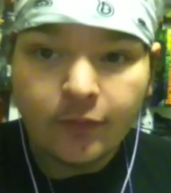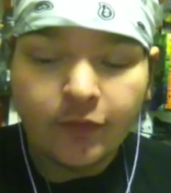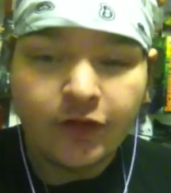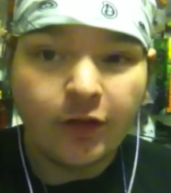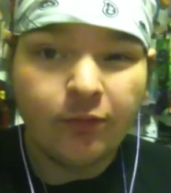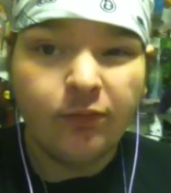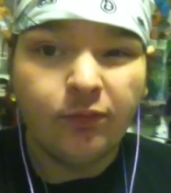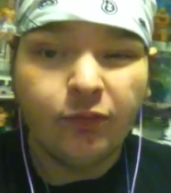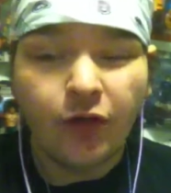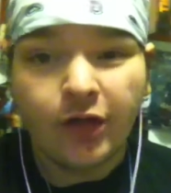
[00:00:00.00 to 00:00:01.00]

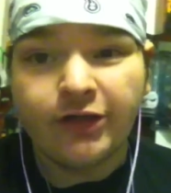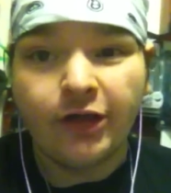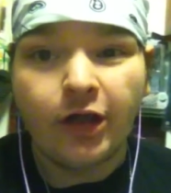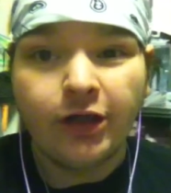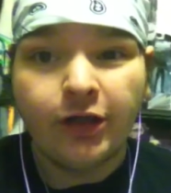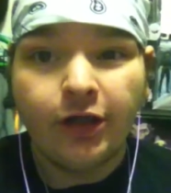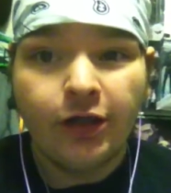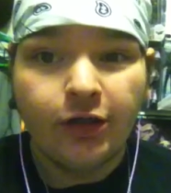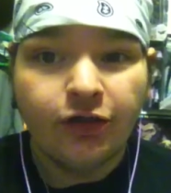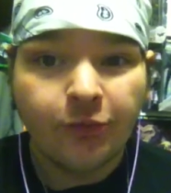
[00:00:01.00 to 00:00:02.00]
some thoughts on
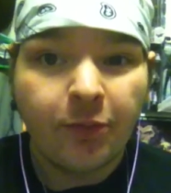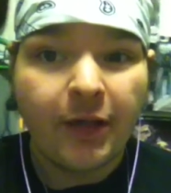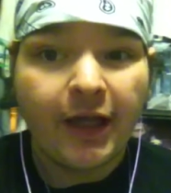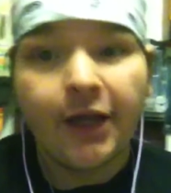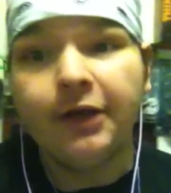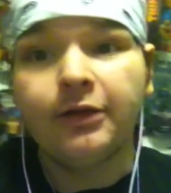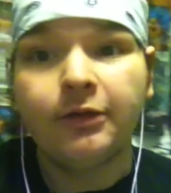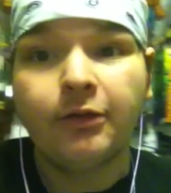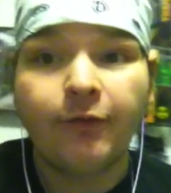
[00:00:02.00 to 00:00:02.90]
the Superman